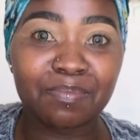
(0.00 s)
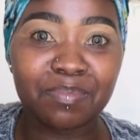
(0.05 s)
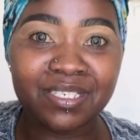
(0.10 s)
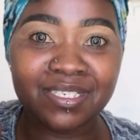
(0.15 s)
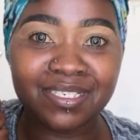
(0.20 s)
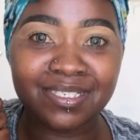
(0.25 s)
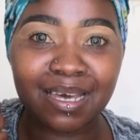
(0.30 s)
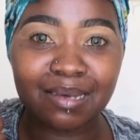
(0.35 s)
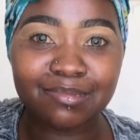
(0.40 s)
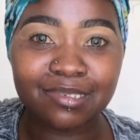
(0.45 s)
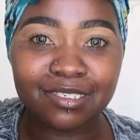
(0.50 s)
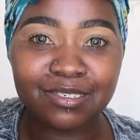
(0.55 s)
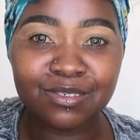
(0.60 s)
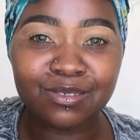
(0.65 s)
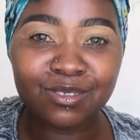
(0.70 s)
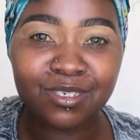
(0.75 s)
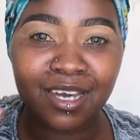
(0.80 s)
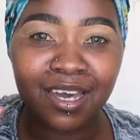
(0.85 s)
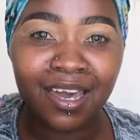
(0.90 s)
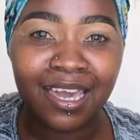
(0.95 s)

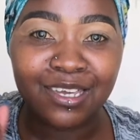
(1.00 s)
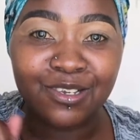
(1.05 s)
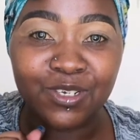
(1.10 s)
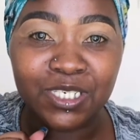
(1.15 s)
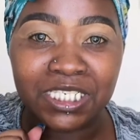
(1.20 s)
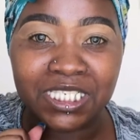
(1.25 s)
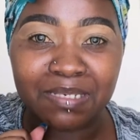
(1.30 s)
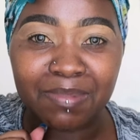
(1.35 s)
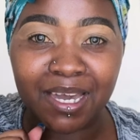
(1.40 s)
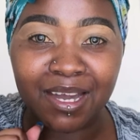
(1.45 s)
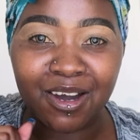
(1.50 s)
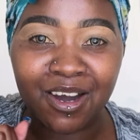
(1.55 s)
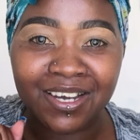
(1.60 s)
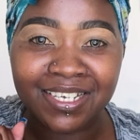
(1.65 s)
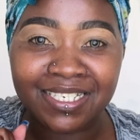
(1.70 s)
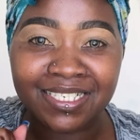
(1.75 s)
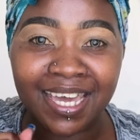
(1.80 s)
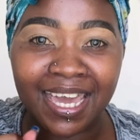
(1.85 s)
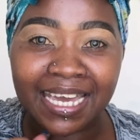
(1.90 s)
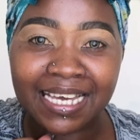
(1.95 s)
BTW, noticing my
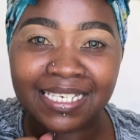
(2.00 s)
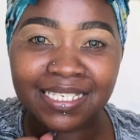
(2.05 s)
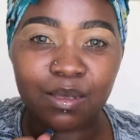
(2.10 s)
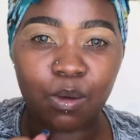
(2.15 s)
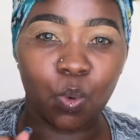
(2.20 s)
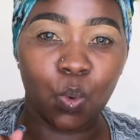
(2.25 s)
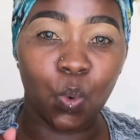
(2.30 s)
contacts.